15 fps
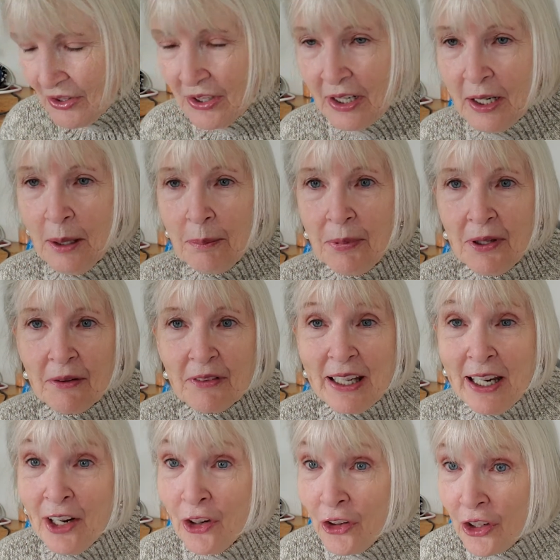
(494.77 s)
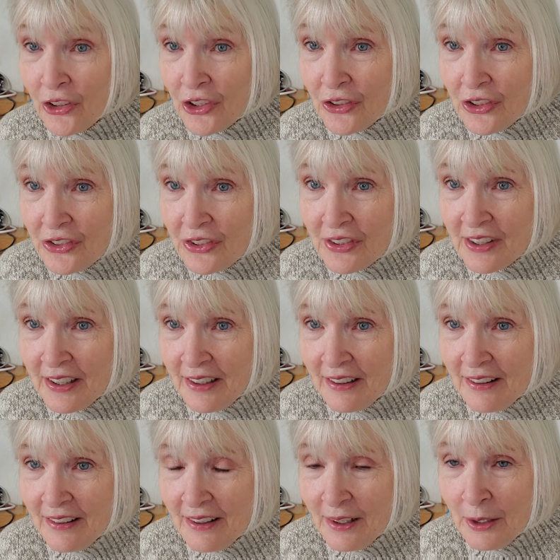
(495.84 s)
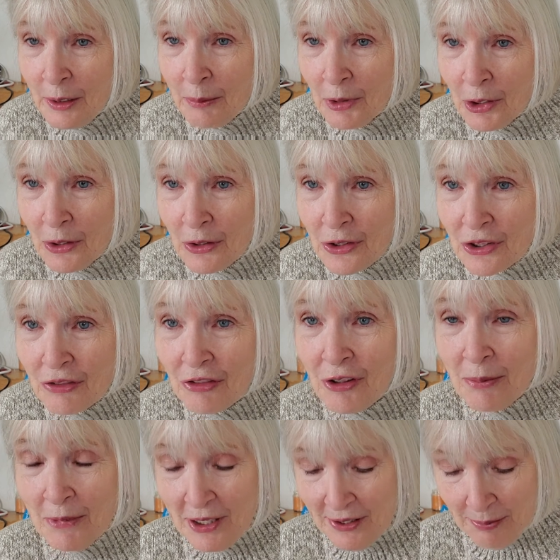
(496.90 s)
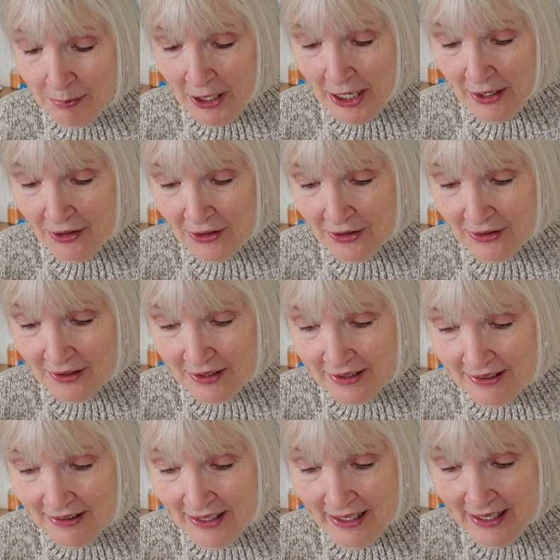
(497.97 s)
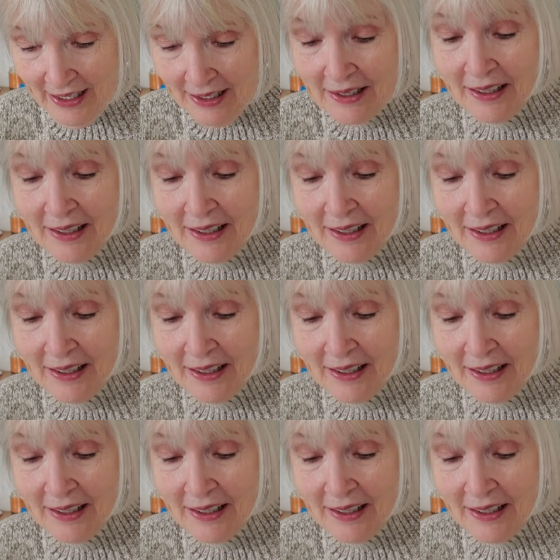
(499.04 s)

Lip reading: couple of characters that emerge from this pattern today.